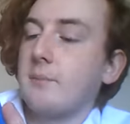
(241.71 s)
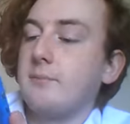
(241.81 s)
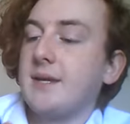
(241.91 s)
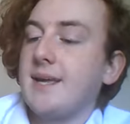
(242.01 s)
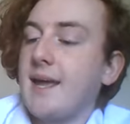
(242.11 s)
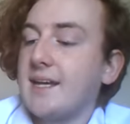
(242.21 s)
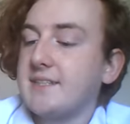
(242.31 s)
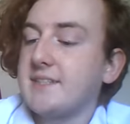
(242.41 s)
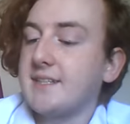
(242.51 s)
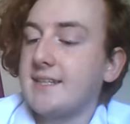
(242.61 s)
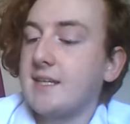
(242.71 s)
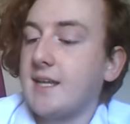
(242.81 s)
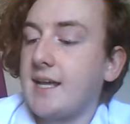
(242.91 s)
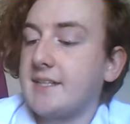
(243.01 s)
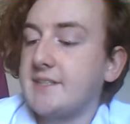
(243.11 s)
Big S,
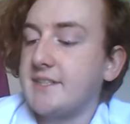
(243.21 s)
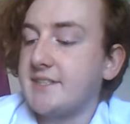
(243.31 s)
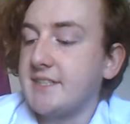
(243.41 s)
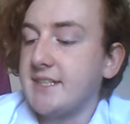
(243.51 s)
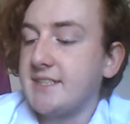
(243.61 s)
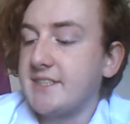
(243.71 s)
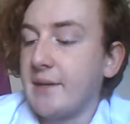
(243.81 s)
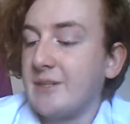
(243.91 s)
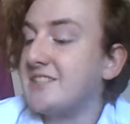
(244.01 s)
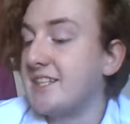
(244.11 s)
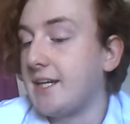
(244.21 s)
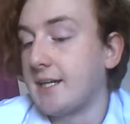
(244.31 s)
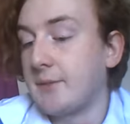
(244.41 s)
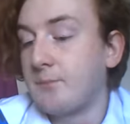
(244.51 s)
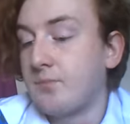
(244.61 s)
Little S, Silly Sammy
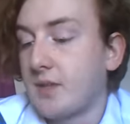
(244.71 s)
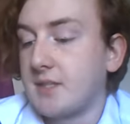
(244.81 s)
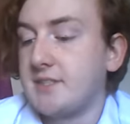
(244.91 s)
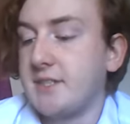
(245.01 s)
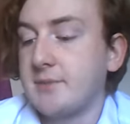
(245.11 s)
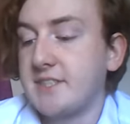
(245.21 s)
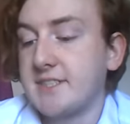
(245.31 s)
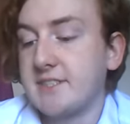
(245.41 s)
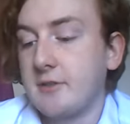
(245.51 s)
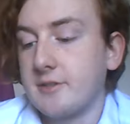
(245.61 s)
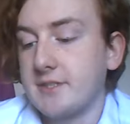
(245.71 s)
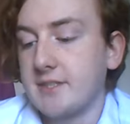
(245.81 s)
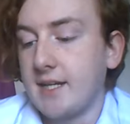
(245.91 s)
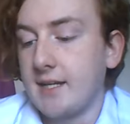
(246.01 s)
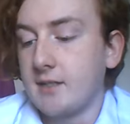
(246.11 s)
Slick. Sip six
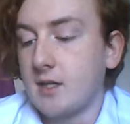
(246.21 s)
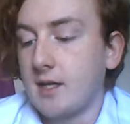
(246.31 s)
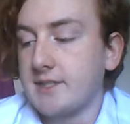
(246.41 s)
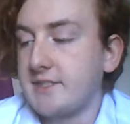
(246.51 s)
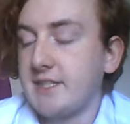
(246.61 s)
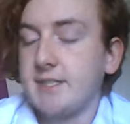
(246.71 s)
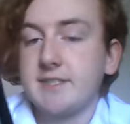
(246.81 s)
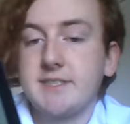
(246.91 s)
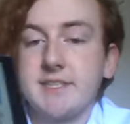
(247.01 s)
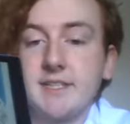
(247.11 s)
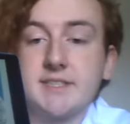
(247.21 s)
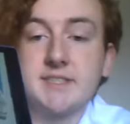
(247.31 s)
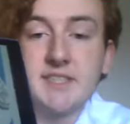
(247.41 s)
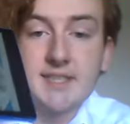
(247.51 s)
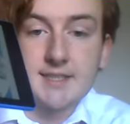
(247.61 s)
sodas and got sick, sick,
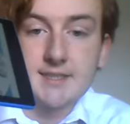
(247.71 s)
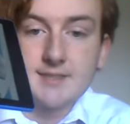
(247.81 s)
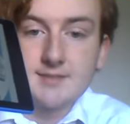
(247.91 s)
sick.